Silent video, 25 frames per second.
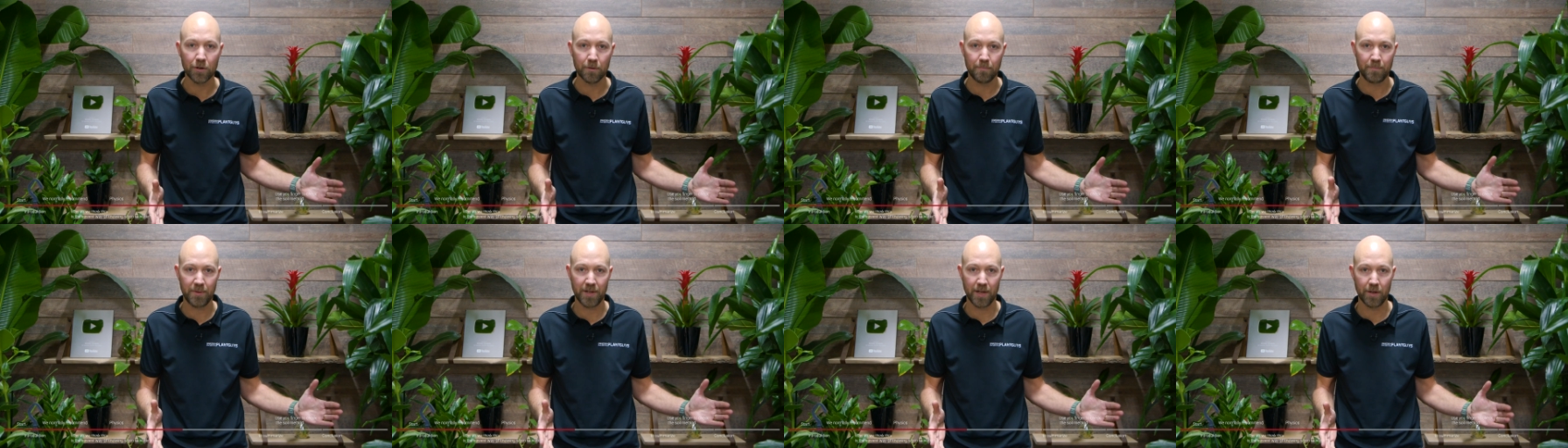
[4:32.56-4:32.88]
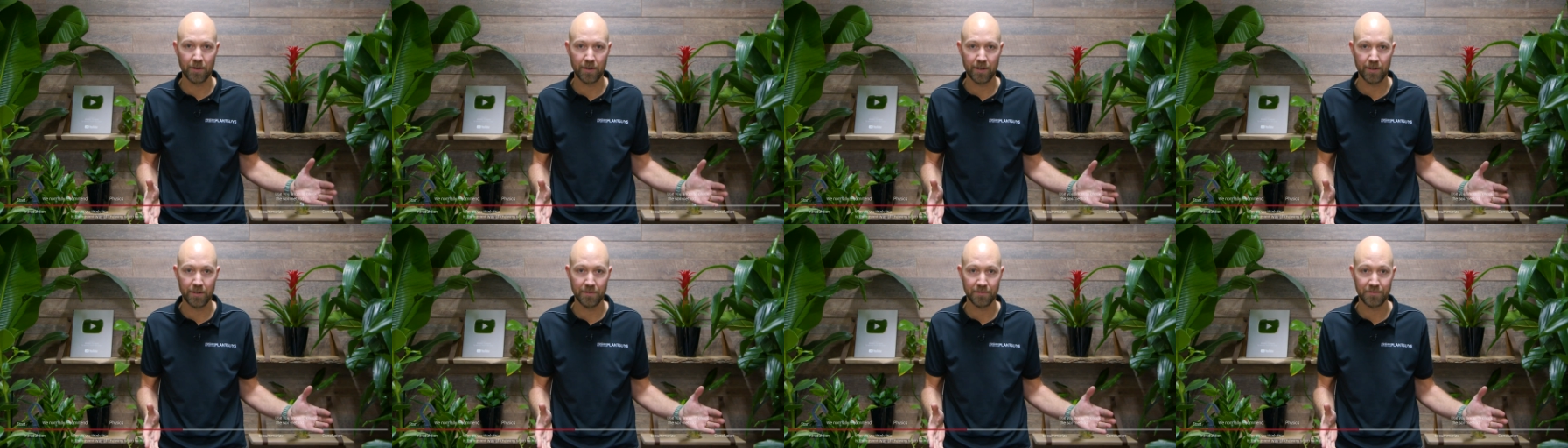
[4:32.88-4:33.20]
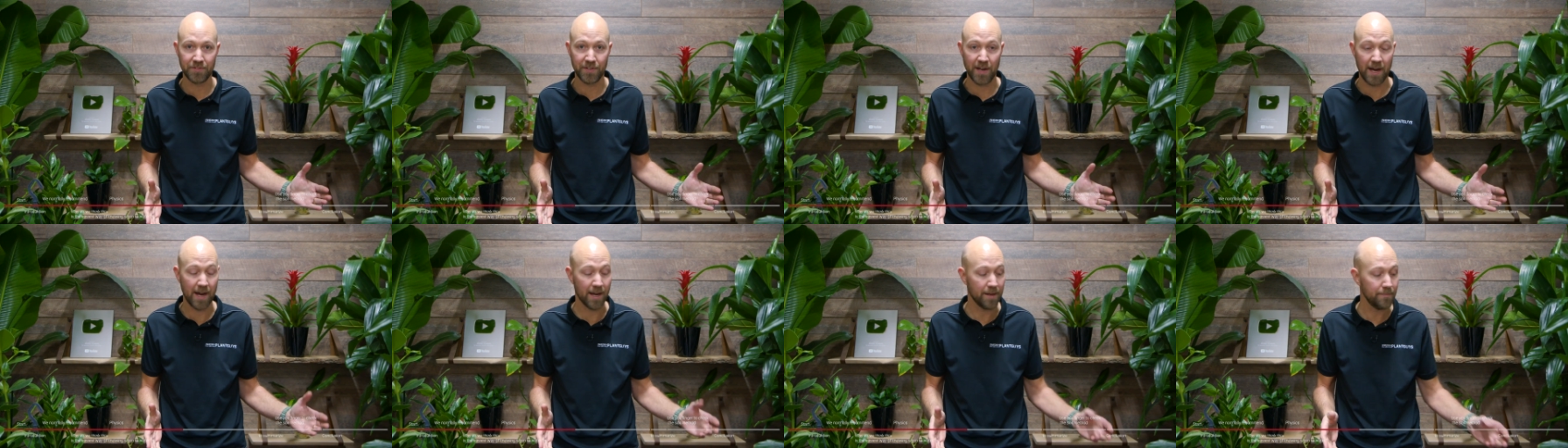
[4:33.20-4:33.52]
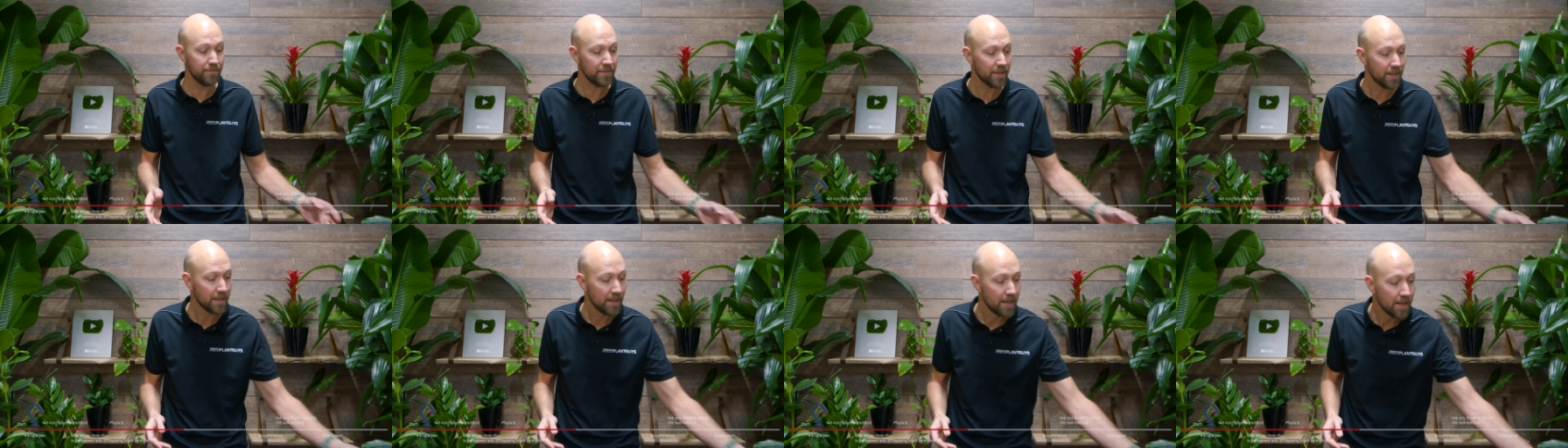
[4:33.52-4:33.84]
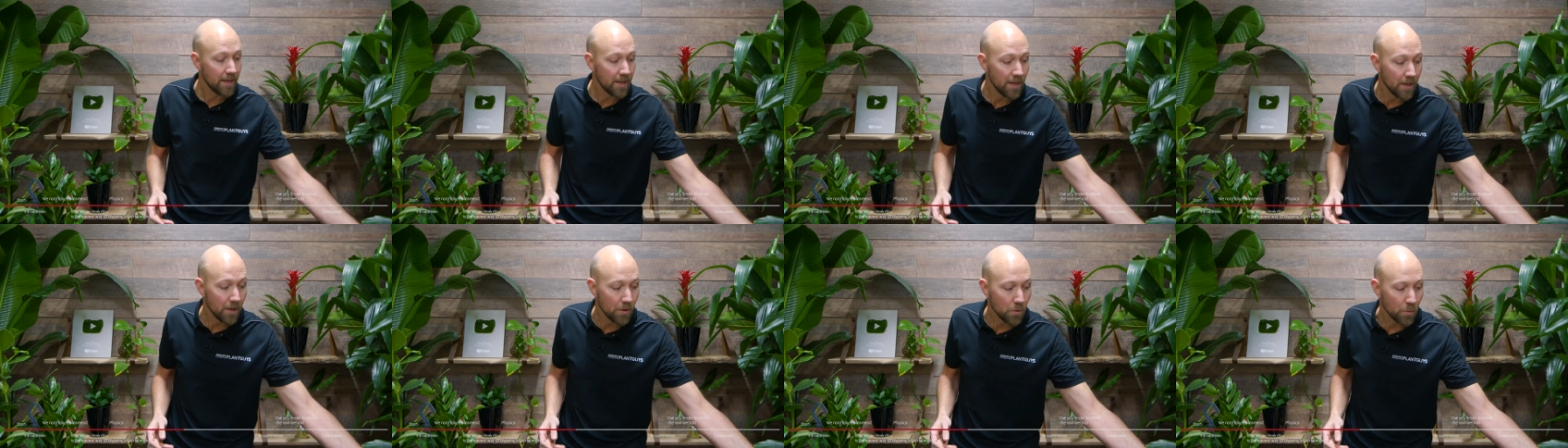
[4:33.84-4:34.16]
period of time,
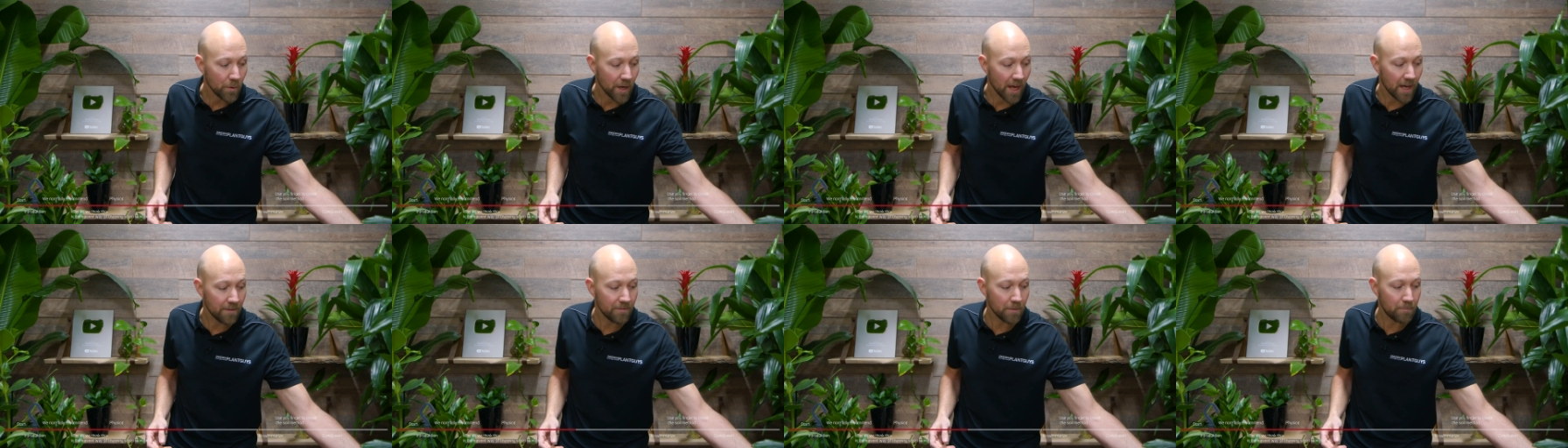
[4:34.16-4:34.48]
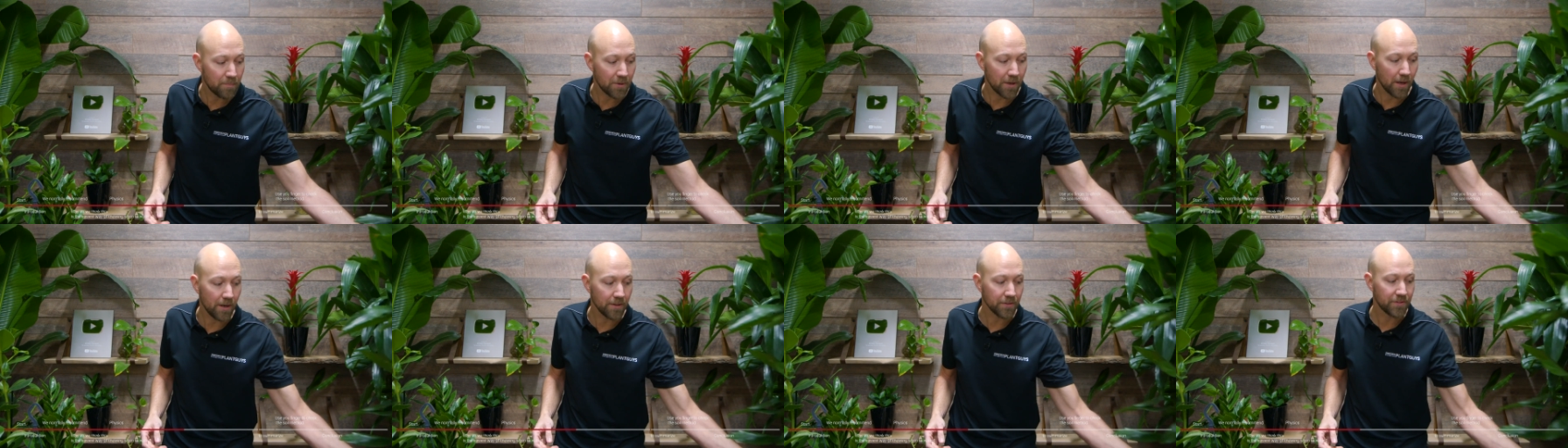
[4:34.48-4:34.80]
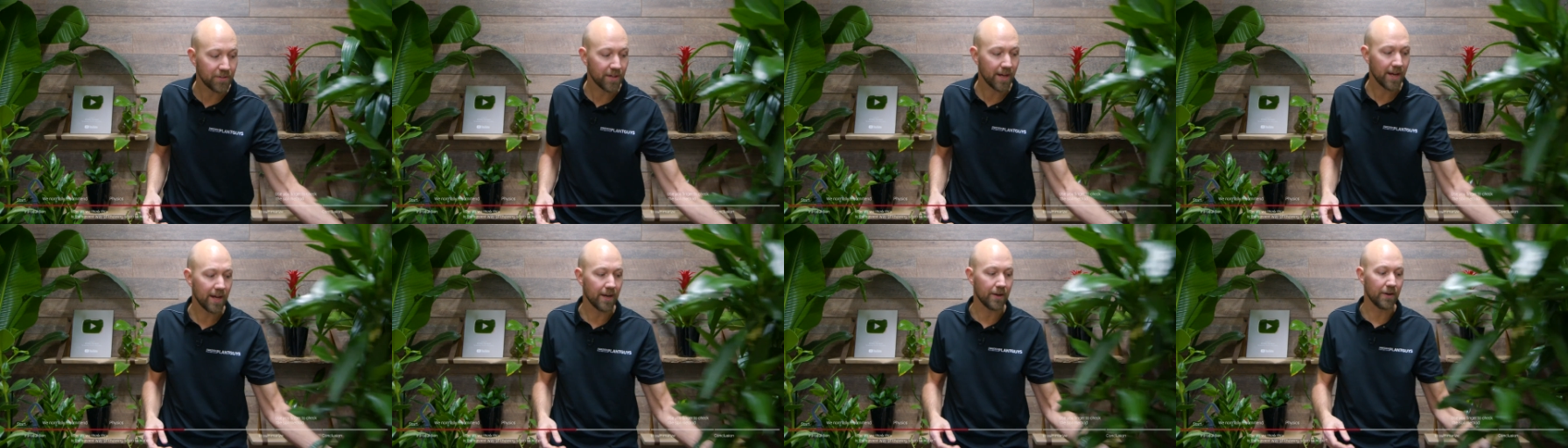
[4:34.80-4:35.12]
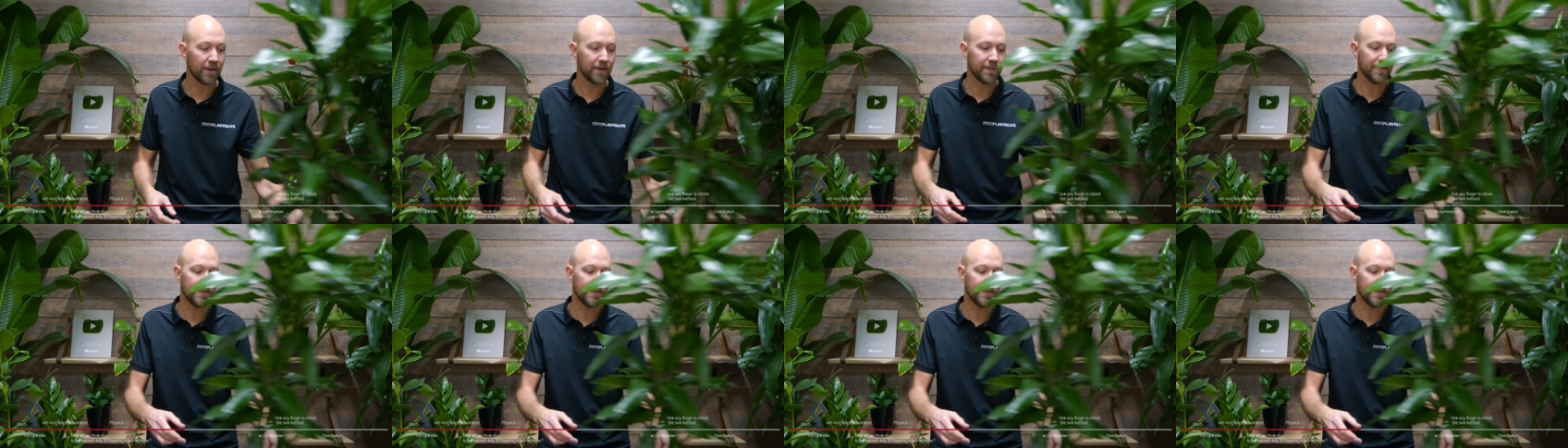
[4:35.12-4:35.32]
we have a plant here